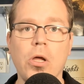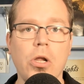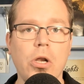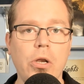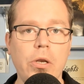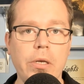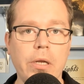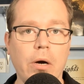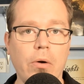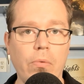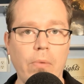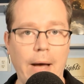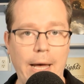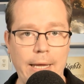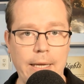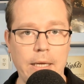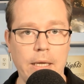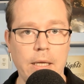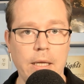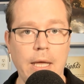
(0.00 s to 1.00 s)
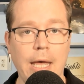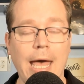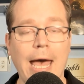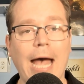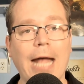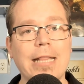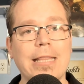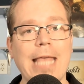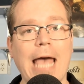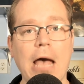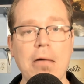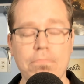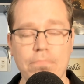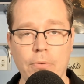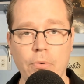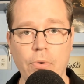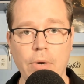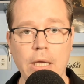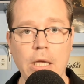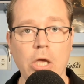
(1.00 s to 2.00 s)
No way. At that
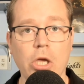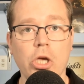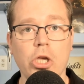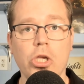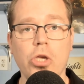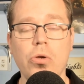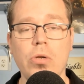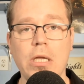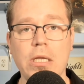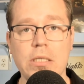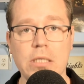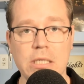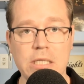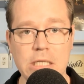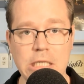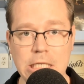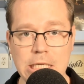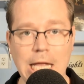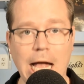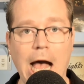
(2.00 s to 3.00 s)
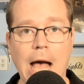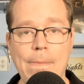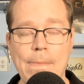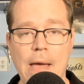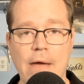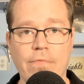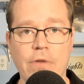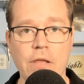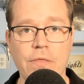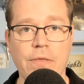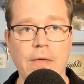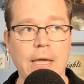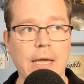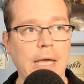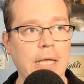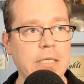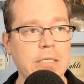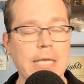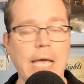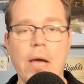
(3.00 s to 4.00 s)
point, you need to stop everything
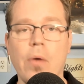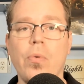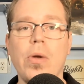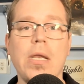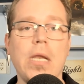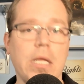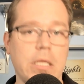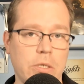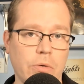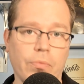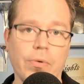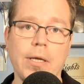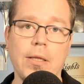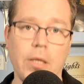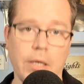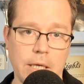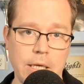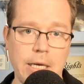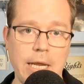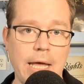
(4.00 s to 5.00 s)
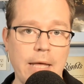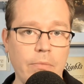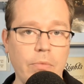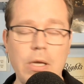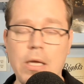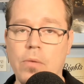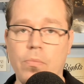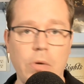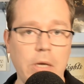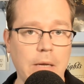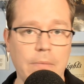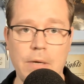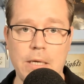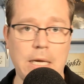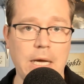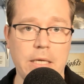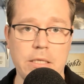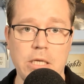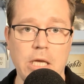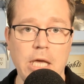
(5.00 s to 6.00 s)
and say, we need to relook in it.
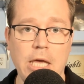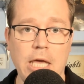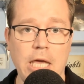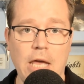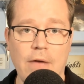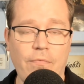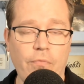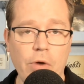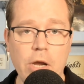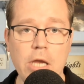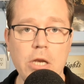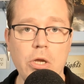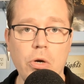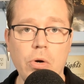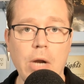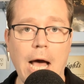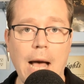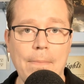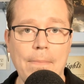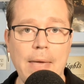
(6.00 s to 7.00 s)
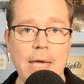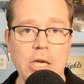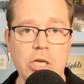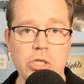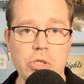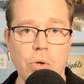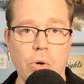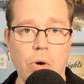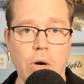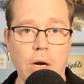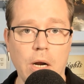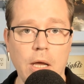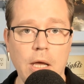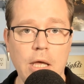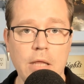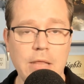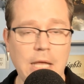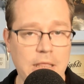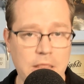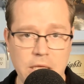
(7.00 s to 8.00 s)
Because if we do not make sure
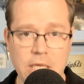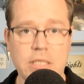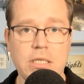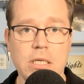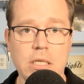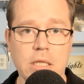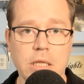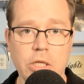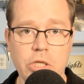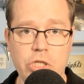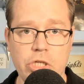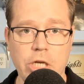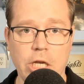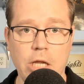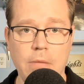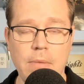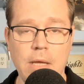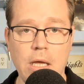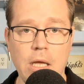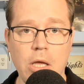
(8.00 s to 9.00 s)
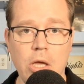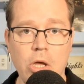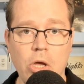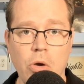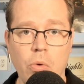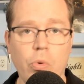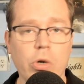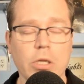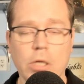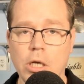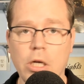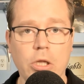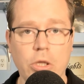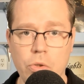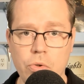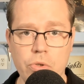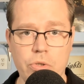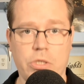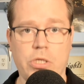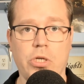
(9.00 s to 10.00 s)
that this is legitimate, we're going to
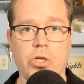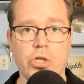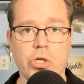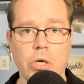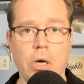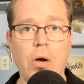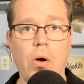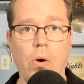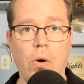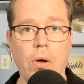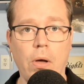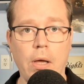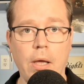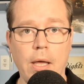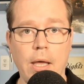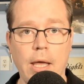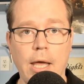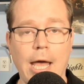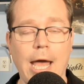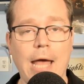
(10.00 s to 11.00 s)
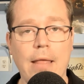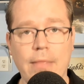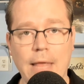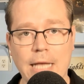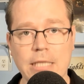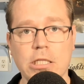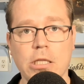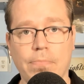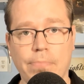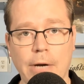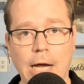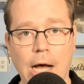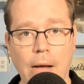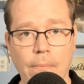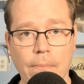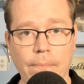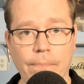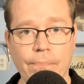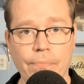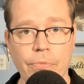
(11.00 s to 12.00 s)
lose control. And that's the
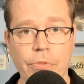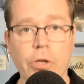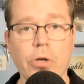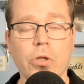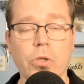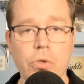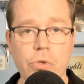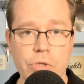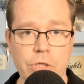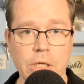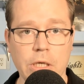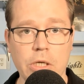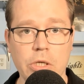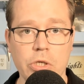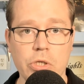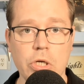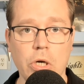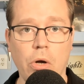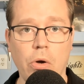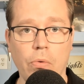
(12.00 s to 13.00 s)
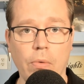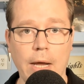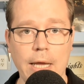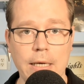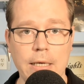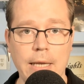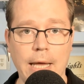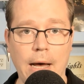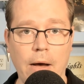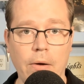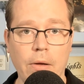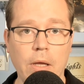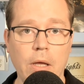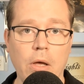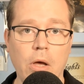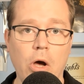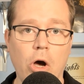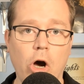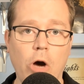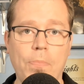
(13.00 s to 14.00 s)
problem. They're losing control right now.
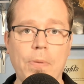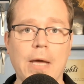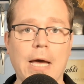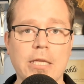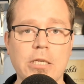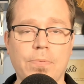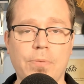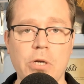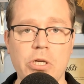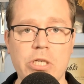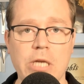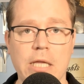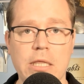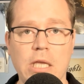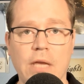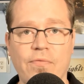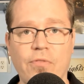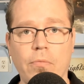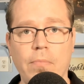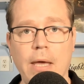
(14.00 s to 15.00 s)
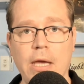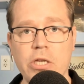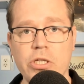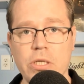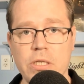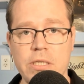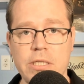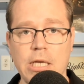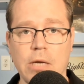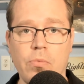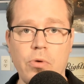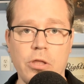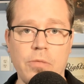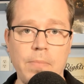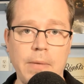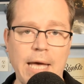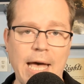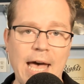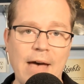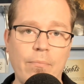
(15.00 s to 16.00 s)
Hope you guys appreciate the information. Stick with
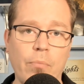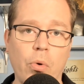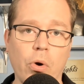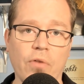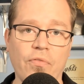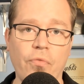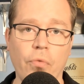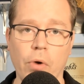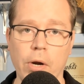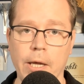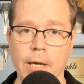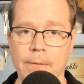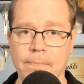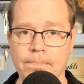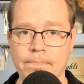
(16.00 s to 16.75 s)
me. I have more for you.